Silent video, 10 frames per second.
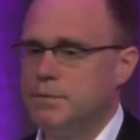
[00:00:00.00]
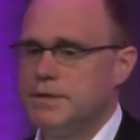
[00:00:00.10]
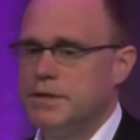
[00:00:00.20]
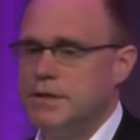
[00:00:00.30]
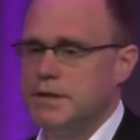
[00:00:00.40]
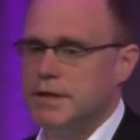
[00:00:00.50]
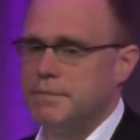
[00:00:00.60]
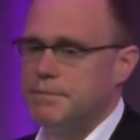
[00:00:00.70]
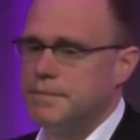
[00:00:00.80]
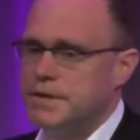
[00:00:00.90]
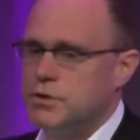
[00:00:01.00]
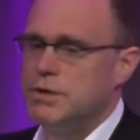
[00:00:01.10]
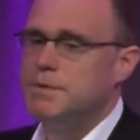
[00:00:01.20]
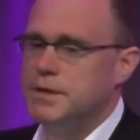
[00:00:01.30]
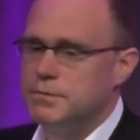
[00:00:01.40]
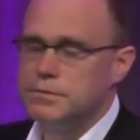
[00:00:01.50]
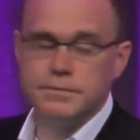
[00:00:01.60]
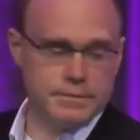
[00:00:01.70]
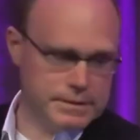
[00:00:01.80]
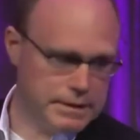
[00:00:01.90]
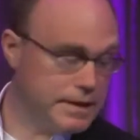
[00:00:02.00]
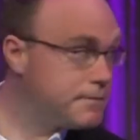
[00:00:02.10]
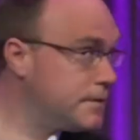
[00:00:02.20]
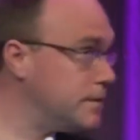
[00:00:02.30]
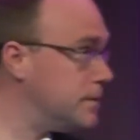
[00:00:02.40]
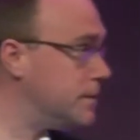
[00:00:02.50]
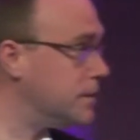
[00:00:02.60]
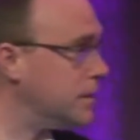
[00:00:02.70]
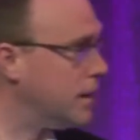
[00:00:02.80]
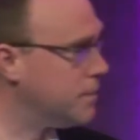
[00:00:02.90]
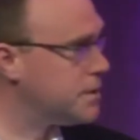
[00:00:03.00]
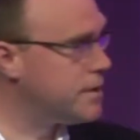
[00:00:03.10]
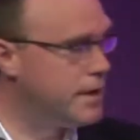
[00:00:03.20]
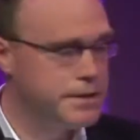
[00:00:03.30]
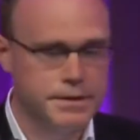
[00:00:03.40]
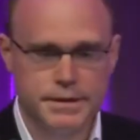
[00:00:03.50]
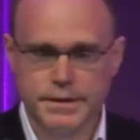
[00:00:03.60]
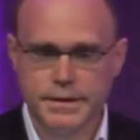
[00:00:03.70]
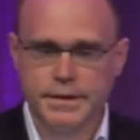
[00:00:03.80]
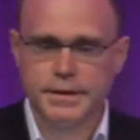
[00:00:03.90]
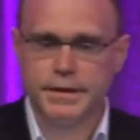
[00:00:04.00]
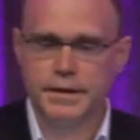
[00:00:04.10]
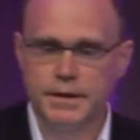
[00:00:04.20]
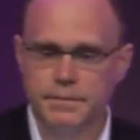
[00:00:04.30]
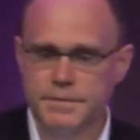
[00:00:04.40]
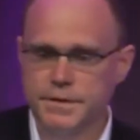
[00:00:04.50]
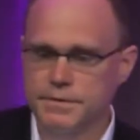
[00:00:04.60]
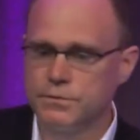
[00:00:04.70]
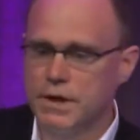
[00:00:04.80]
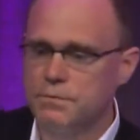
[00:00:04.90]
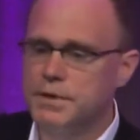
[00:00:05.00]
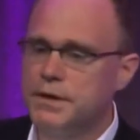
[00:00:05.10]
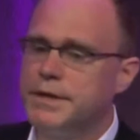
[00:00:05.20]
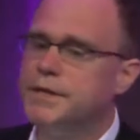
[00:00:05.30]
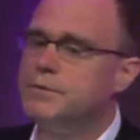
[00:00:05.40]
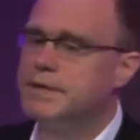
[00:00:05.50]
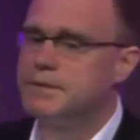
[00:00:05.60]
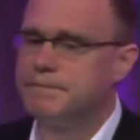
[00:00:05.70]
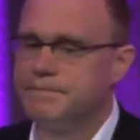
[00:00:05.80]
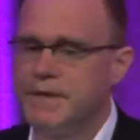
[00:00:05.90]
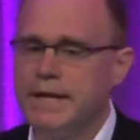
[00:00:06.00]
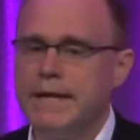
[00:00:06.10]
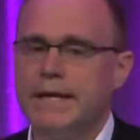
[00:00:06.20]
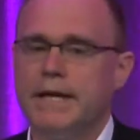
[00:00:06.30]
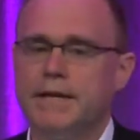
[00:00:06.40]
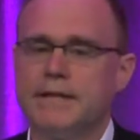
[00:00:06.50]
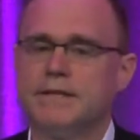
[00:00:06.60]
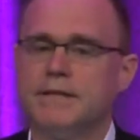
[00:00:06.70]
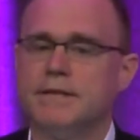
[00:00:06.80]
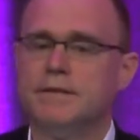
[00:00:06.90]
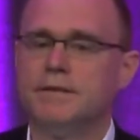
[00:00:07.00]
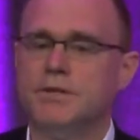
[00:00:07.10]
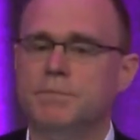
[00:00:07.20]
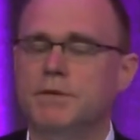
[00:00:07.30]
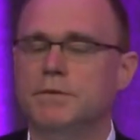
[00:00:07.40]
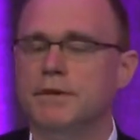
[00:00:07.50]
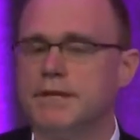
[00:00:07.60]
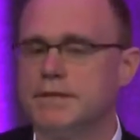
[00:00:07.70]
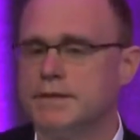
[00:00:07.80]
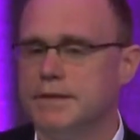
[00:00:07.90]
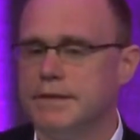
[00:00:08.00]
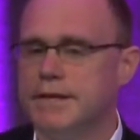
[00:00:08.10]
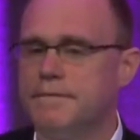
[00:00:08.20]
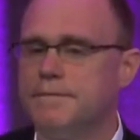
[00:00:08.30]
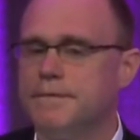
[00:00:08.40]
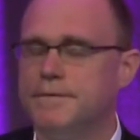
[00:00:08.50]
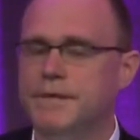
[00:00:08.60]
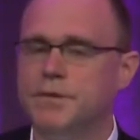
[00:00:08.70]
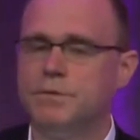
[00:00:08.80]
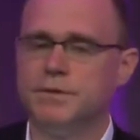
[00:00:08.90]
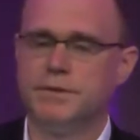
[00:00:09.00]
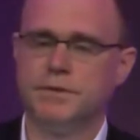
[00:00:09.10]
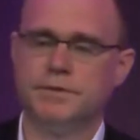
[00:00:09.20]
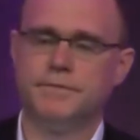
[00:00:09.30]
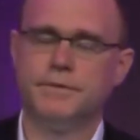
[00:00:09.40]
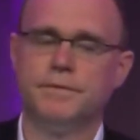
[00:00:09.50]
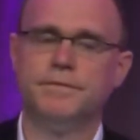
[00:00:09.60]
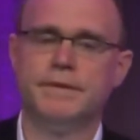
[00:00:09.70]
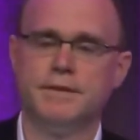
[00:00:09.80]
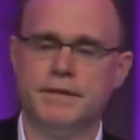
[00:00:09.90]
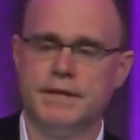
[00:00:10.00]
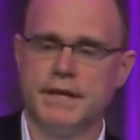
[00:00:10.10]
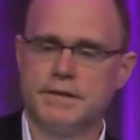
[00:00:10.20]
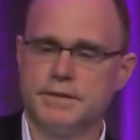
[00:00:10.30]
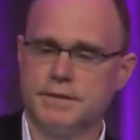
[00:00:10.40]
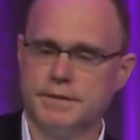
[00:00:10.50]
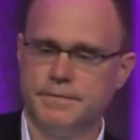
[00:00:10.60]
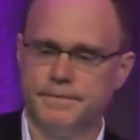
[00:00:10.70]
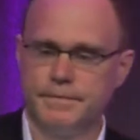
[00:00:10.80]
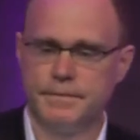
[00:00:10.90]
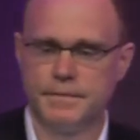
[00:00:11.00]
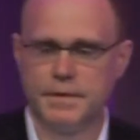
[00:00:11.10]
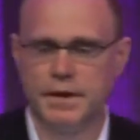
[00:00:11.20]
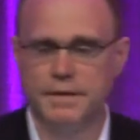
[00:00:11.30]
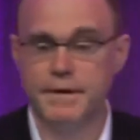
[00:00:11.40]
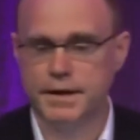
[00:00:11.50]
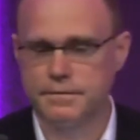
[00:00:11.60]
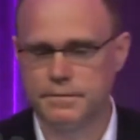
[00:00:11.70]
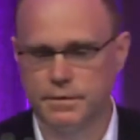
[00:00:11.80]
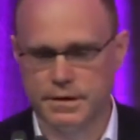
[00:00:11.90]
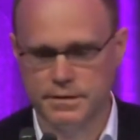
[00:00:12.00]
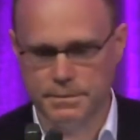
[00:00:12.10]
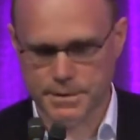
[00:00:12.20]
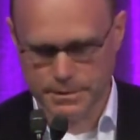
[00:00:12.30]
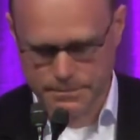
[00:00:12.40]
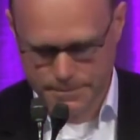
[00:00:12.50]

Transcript: with the GPU, the left upper side, so the ground power unit, does the GPU has enough fuel to fulfill the next event, for example.